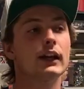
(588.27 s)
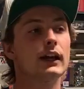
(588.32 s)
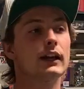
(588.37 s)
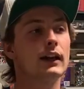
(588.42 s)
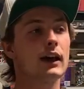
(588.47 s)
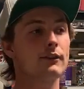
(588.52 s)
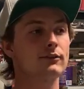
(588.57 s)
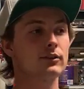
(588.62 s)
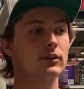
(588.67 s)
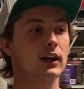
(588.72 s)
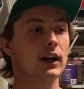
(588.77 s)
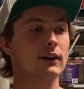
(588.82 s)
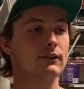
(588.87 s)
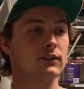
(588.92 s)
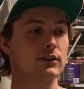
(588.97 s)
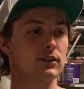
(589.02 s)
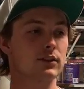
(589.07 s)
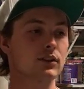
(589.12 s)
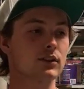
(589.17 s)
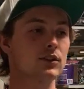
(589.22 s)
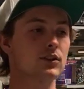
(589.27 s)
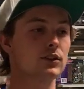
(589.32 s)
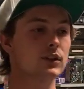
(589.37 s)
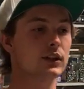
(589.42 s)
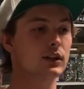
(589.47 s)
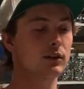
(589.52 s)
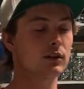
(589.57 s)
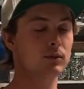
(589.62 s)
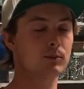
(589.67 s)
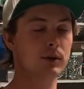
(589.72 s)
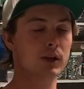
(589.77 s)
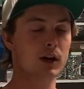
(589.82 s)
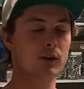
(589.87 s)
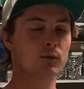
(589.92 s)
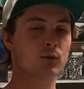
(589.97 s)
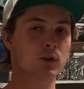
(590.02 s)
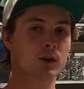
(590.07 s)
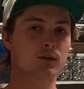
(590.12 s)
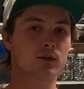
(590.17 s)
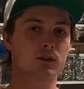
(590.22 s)
and after I have the surgery I'm going to be
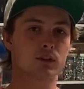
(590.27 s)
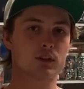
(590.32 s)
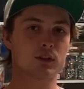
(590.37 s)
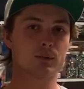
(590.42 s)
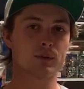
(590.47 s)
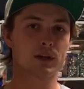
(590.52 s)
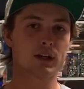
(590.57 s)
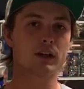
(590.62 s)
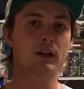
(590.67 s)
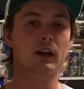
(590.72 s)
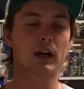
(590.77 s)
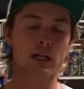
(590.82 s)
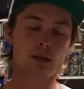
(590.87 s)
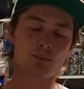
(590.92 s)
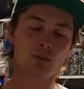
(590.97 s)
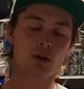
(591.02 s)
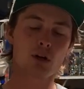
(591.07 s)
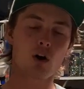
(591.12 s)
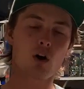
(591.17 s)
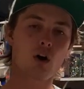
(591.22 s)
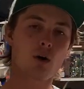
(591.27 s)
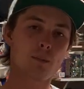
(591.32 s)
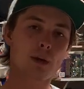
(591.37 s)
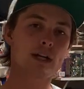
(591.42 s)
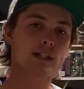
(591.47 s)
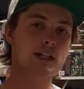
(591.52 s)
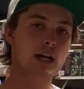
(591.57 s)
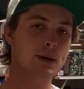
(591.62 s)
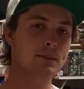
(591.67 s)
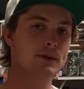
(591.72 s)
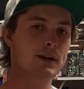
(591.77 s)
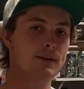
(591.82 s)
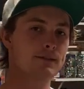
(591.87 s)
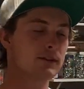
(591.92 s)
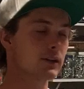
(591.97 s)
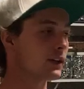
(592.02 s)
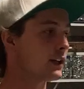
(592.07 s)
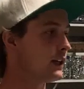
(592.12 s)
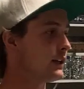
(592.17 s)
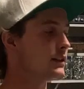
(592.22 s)
off work for a little bit, and I can put all my time and
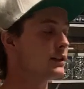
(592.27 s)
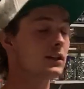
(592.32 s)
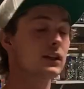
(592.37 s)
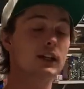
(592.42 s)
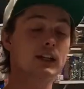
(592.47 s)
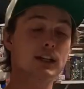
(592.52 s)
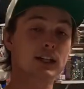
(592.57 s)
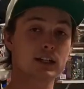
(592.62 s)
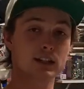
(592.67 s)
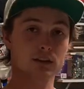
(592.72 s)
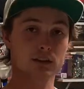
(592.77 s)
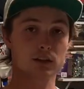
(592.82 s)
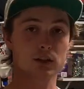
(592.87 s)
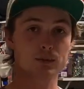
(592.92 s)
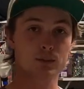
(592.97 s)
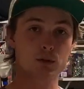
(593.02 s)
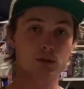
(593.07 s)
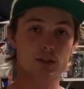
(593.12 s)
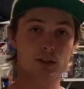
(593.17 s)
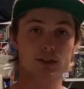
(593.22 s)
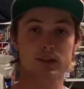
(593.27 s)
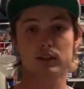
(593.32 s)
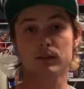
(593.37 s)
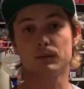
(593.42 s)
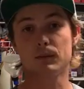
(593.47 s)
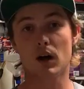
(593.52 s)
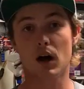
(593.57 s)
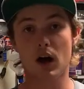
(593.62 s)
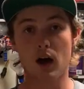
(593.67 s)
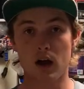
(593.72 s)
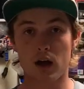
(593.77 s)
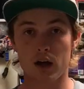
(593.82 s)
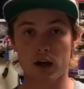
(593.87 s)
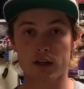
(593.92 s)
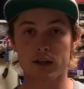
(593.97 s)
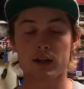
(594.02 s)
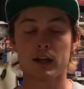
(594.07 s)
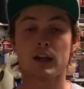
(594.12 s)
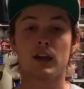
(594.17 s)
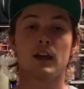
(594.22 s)
effort into getting the turbo system
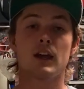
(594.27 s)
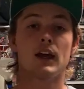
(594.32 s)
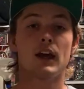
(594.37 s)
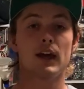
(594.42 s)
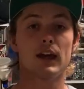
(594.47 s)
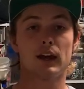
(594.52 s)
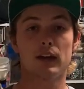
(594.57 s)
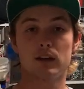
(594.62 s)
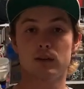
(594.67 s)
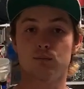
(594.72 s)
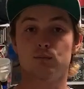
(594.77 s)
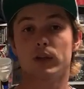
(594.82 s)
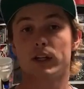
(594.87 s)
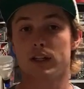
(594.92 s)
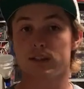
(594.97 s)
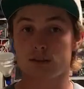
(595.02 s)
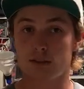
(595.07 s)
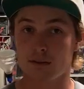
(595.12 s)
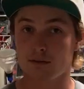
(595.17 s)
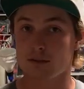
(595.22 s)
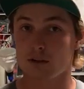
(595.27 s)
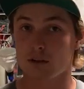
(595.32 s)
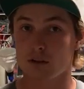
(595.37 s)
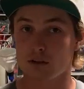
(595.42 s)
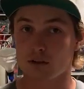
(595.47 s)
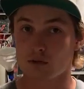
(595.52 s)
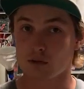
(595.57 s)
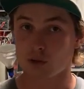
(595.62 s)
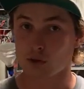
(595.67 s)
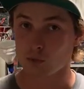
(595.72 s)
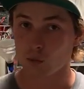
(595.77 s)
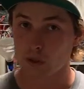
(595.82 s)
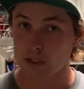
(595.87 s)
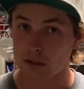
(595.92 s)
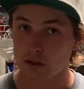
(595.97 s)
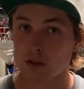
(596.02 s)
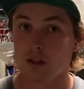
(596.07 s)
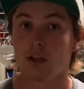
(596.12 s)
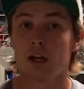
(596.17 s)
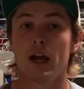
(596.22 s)
on and making 700 rear
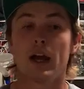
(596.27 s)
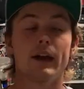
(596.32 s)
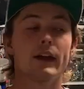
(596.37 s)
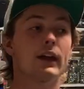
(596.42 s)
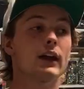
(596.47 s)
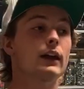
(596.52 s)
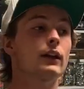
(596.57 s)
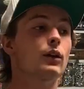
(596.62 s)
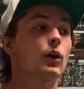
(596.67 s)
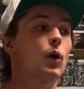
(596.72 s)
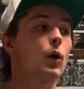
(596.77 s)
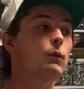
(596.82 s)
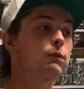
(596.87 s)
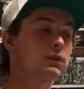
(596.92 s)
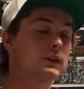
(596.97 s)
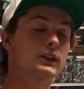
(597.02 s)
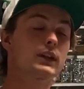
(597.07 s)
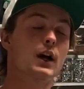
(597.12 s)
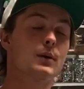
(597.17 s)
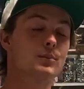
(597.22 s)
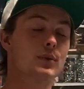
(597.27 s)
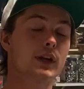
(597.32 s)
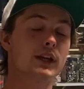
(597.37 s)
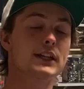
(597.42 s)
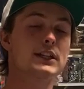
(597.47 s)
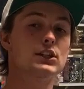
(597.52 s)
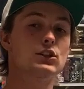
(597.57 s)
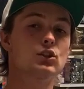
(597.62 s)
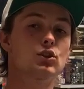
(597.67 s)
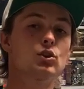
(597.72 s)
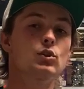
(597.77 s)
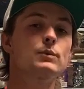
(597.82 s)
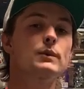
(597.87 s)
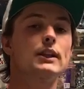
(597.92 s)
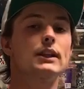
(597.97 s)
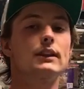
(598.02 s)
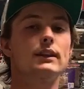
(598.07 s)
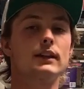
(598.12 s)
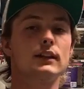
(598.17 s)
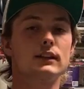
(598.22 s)
wheel. and hopefully not breaking too
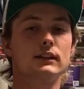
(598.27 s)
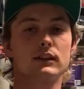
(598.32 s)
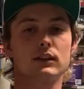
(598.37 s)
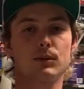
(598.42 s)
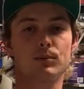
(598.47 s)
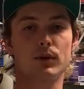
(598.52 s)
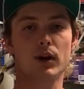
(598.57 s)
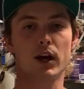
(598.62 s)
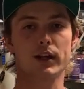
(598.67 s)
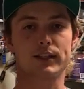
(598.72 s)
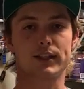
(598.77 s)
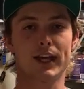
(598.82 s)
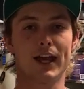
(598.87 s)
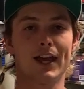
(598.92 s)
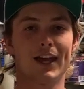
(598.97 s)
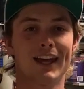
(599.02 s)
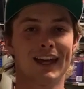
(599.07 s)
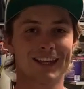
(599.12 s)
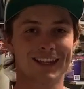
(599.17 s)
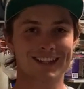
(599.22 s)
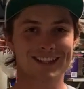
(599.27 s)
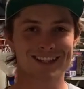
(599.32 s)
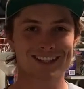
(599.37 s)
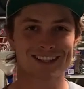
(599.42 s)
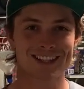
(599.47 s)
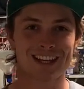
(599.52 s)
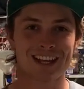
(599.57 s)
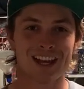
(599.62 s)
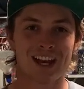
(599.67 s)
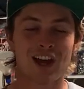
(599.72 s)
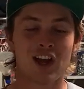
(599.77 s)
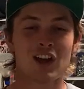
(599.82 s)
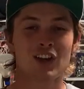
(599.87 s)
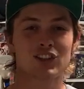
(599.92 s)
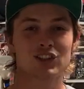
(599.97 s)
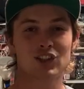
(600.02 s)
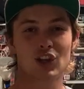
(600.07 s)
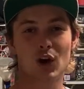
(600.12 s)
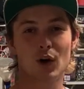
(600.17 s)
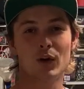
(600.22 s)
many things in the process.
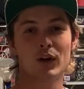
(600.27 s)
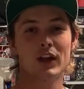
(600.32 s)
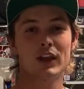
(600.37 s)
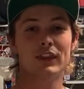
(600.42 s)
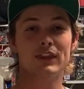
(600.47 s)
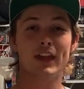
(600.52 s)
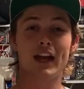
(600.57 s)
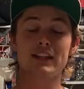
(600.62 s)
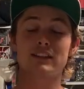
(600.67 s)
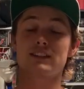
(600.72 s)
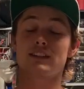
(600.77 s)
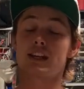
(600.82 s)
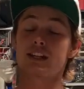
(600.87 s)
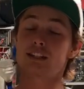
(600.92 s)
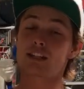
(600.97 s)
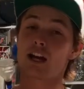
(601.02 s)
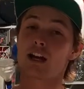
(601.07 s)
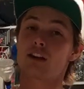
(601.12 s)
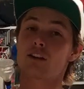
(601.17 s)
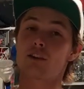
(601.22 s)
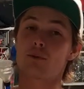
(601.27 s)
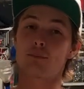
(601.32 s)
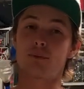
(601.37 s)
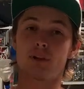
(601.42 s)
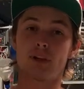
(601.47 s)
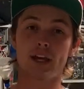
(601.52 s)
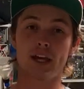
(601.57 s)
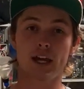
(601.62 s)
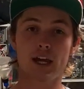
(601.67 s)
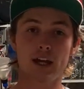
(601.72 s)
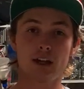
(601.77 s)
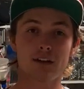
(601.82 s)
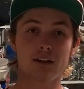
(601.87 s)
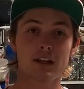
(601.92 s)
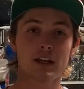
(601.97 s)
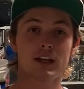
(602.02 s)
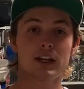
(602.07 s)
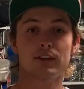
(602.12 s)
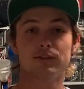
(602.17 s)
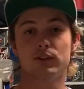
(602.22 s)
So that's like kind of the plan.
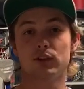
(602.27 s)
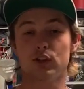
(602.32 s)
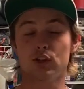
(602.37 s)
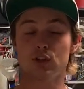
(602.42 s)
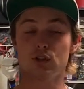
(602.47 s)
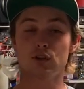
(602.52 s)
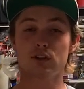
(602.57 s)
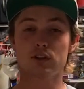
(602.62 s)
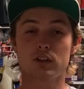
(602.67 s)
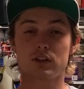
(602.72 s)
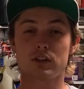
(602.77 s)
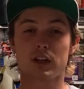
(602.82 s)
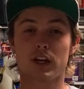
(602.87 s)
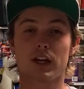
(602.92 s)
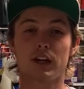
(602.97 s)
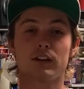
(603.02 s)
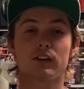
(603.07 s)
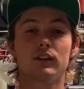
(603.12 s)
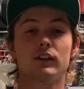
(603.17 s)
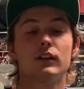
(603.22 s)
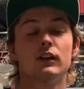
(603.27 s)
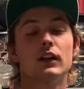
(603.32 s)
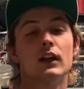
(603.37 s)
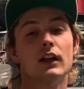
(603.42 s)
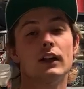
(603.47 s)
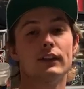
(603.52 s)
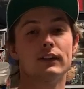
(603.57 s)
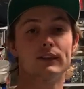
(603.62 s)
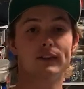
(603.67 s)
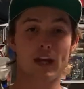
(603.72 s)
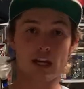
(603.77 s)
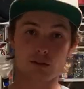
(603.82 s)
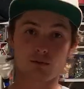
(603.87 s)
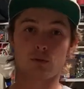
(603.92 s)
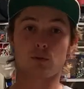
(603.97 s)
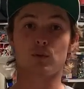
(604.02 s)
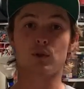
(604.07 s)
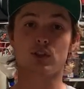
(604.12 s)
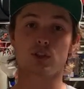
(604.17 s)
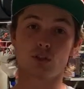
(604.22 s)
If you're new channel, that's
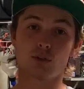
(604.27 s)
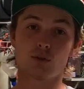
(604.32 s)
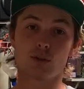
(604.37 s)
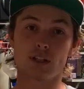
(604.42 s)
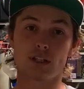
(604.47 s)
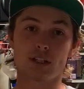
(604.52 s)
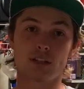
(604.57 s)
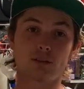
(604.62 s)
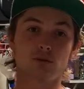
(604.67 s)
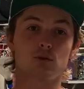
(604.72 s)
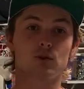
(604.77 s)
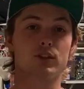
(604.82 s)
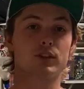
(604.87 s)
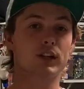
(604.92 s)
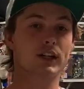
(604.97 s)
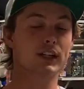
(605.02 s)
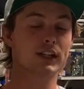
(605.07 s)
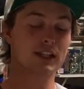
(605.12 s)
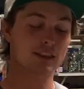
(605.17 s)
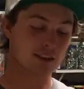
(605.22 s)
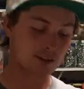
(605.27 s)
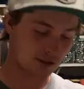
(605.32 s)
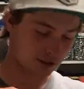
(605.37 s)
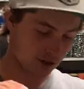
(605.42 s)
what we're doing. We're trying to get this